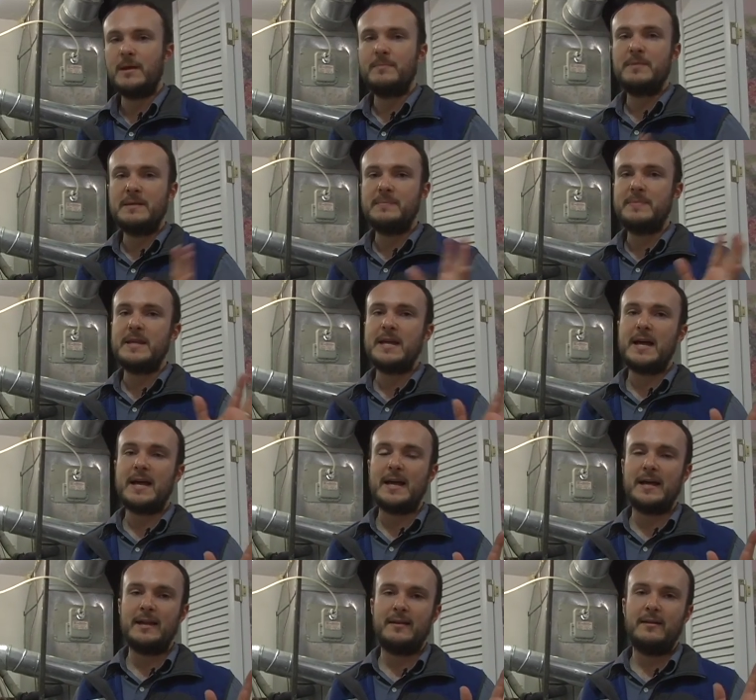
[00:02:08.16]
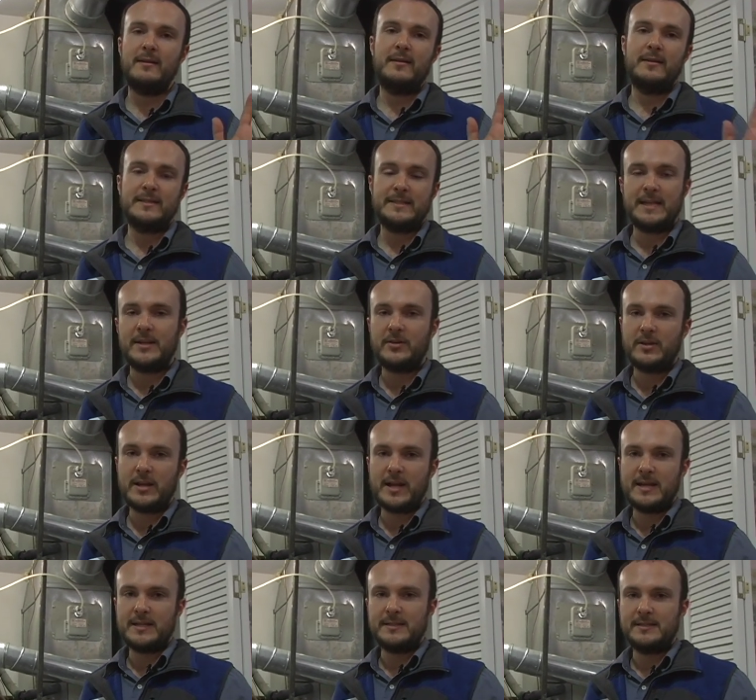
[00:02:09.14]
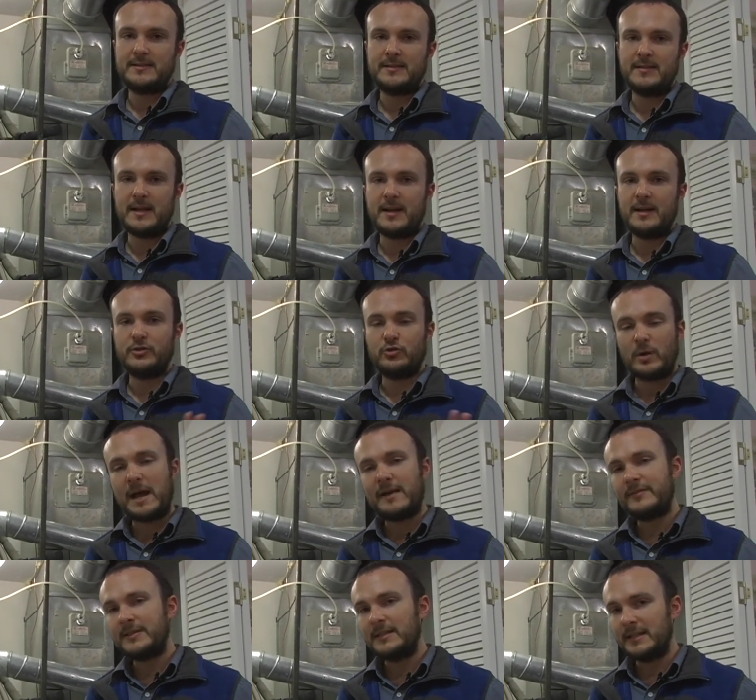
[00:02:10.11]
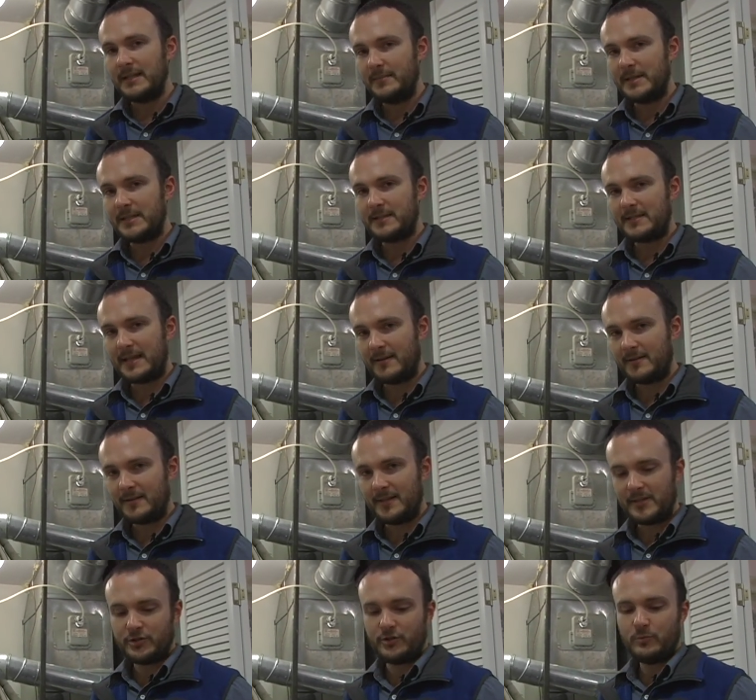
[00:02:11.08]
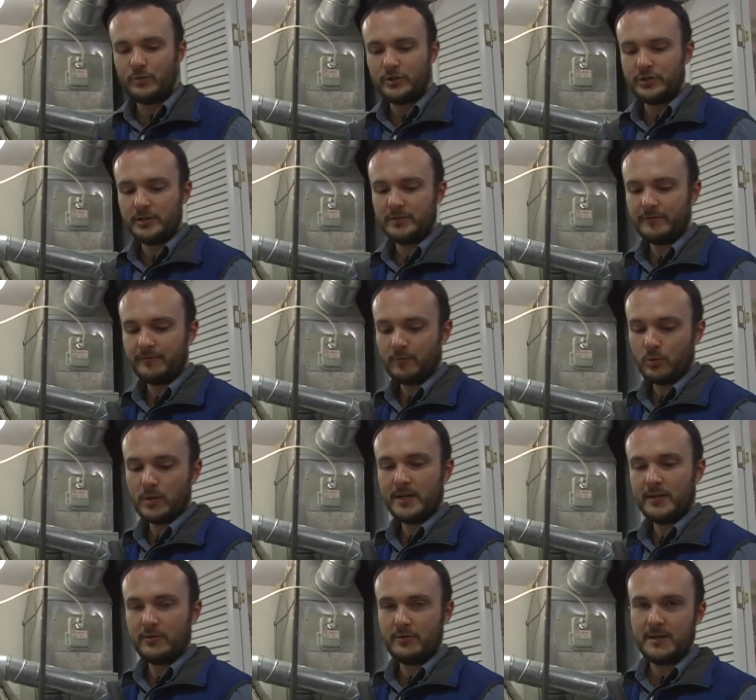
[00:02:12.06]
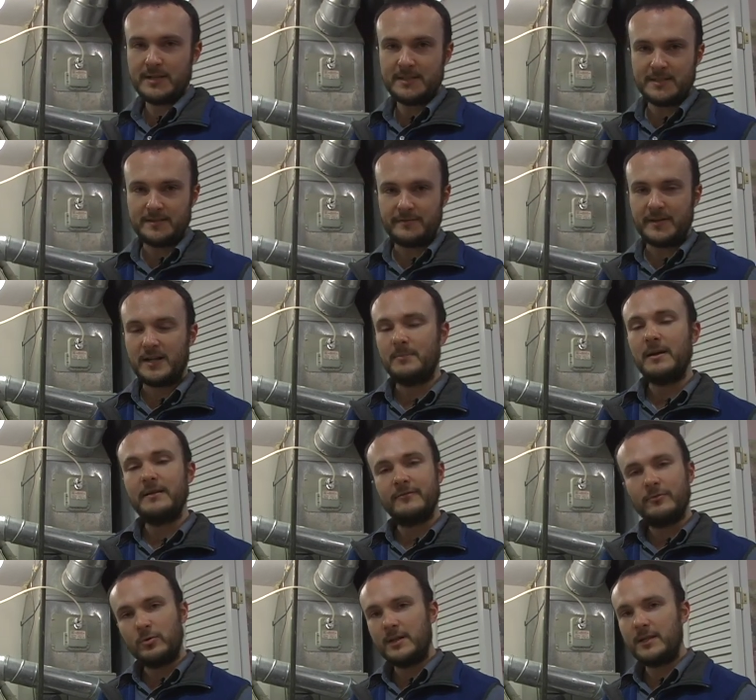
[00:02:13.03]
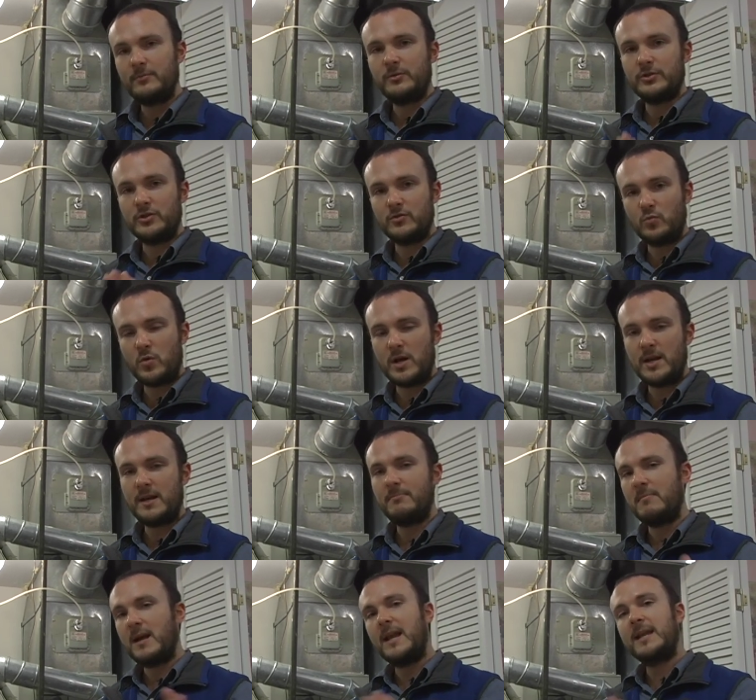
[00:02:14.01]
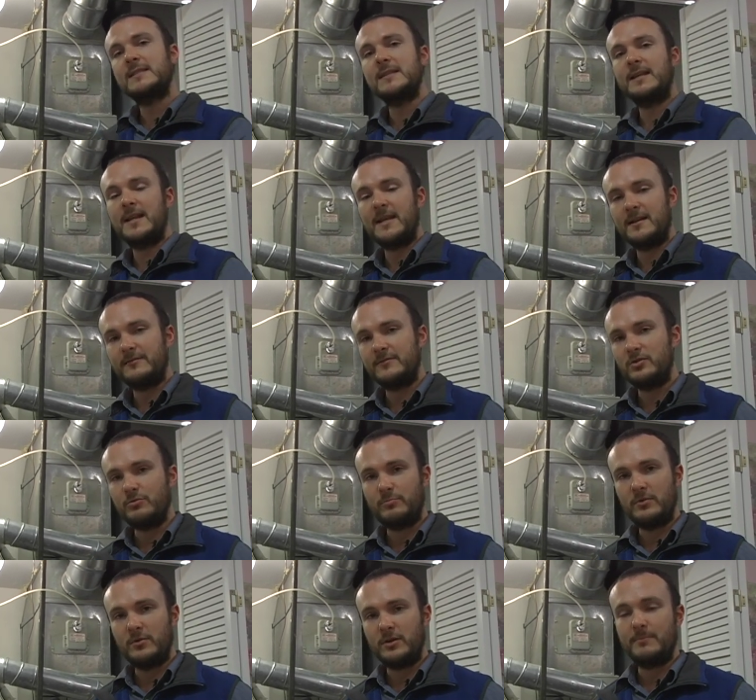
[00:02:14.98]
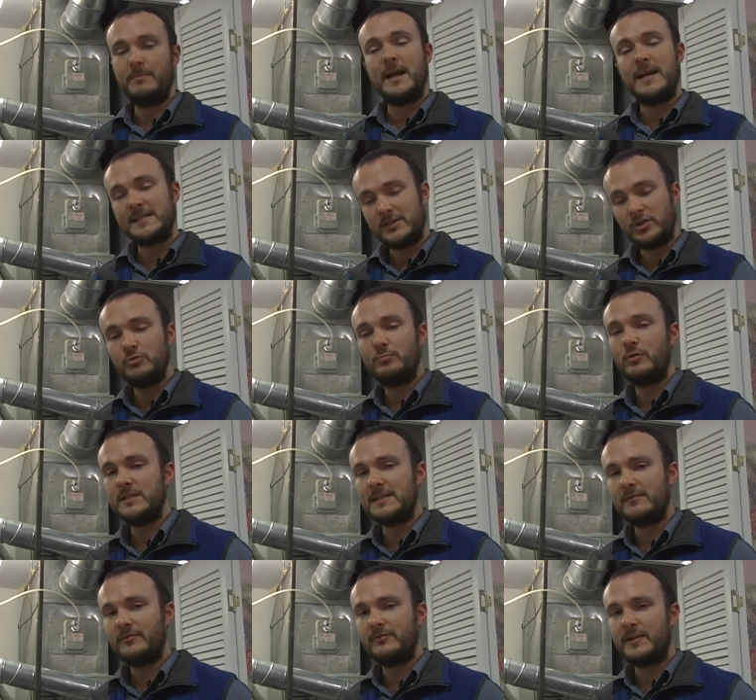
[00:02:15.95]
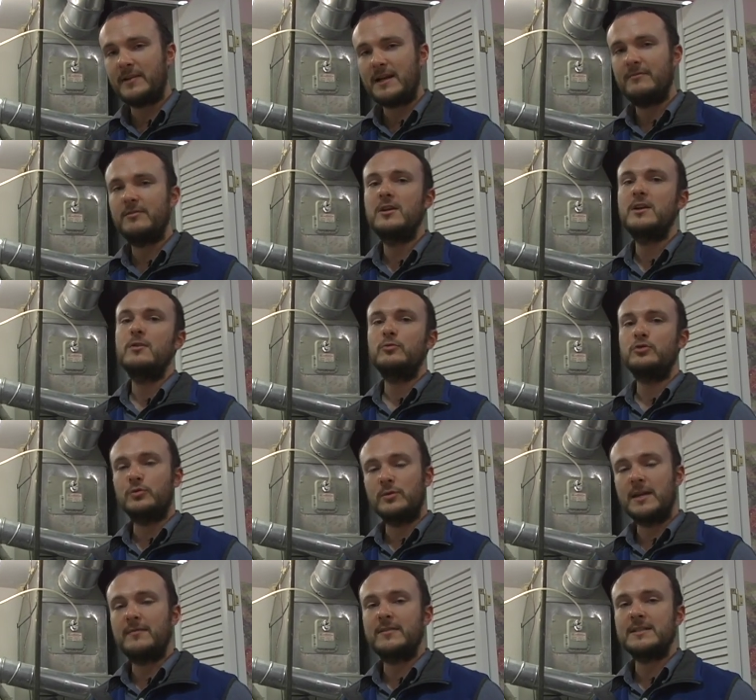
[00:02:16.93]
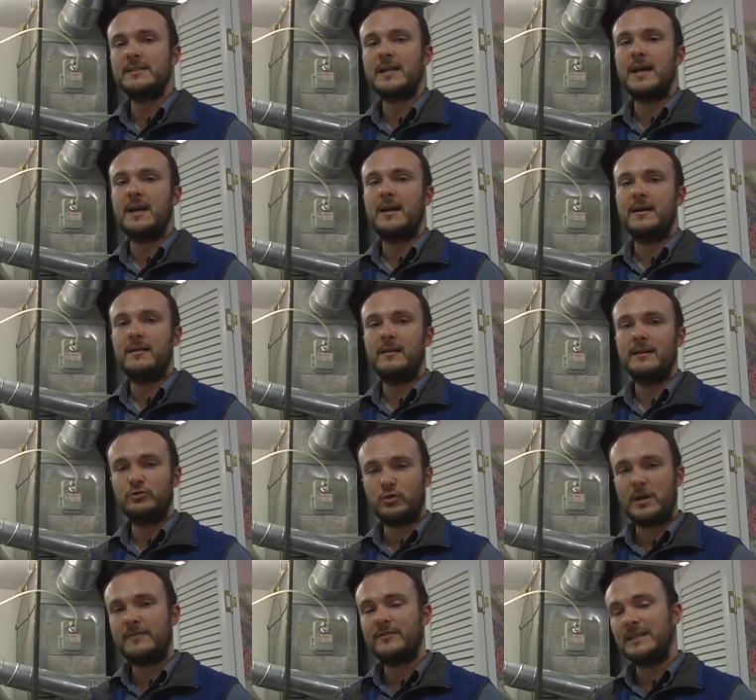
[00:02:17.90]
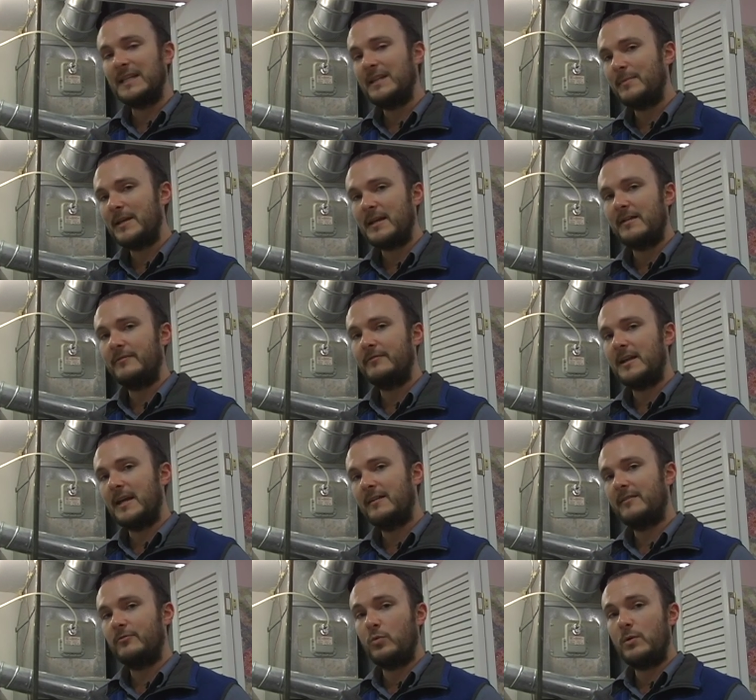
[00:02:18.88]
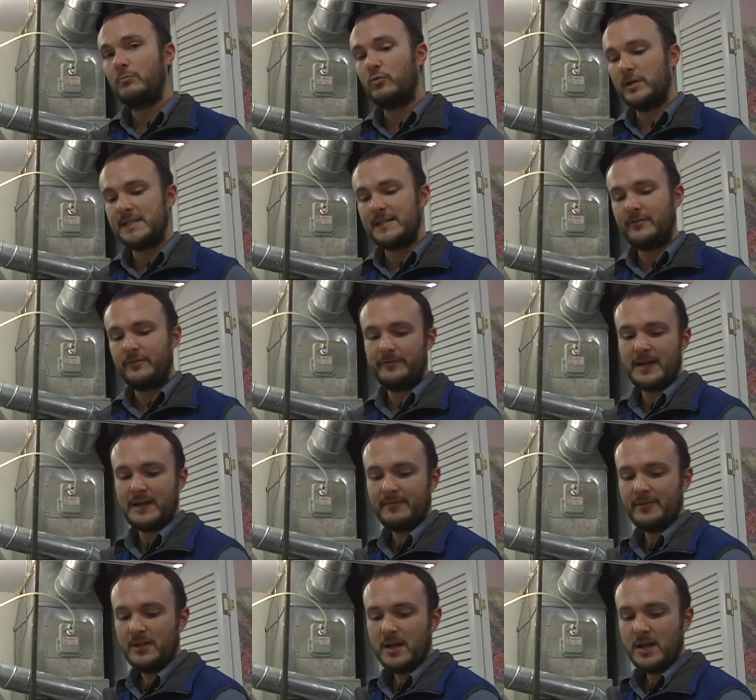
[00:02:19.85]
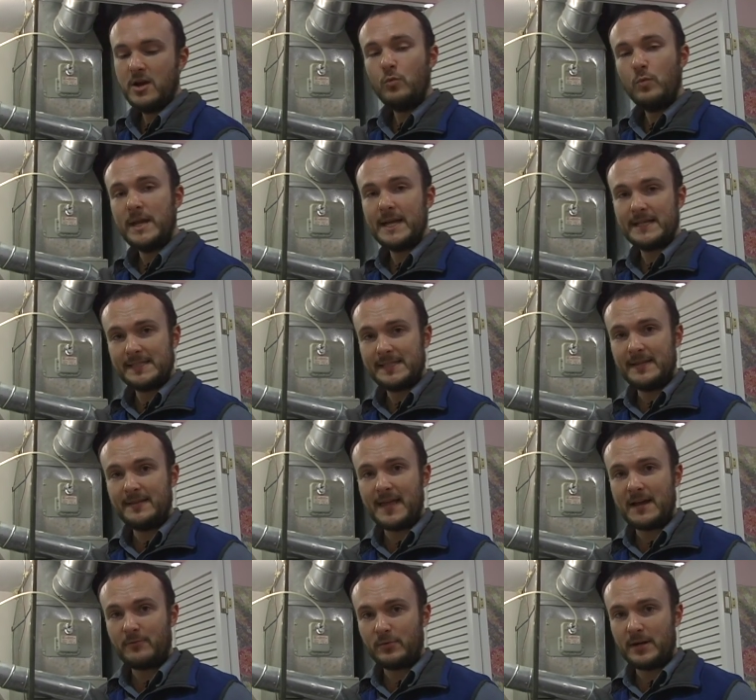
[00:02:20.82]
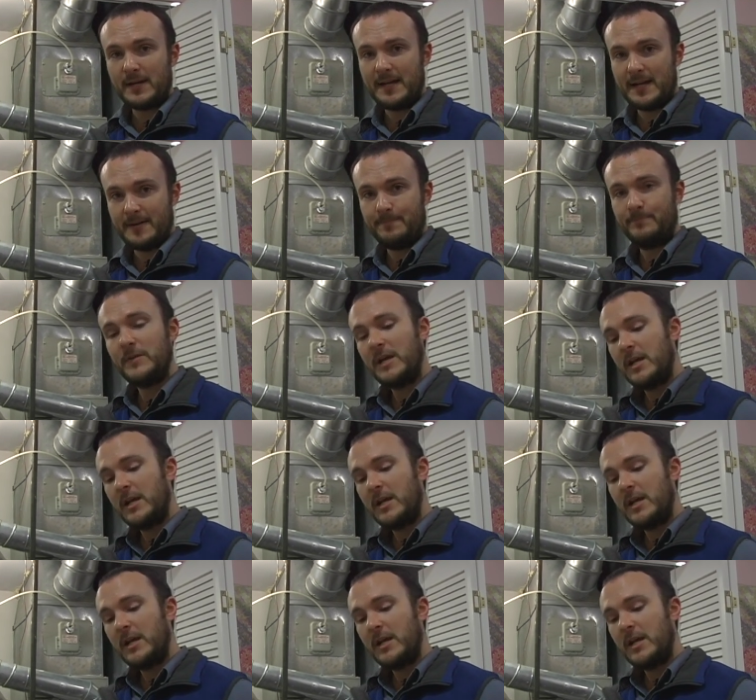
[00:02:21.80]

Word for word: my BPI standardized uh, draft limit calculation, which is 40 degrees divided by 40, which is 1 minus negative 2 or minus 2.75, which would give us a draft limit of negative 1.75. We exceed that right now.